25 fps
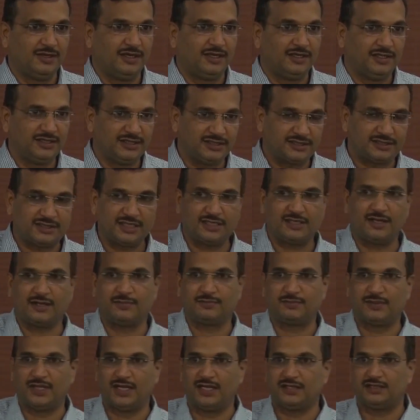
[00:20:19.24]
Instead
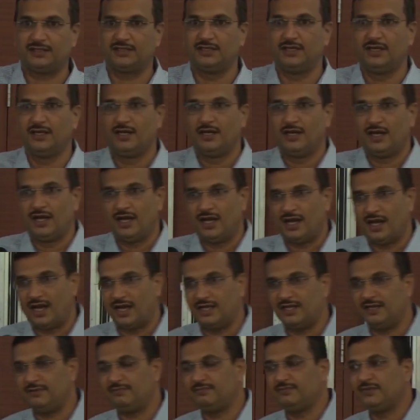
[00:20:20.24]
of that, I
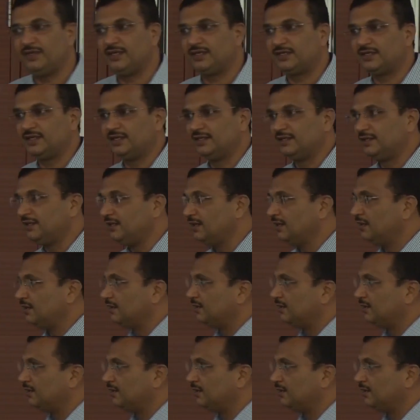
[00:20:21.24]
am making,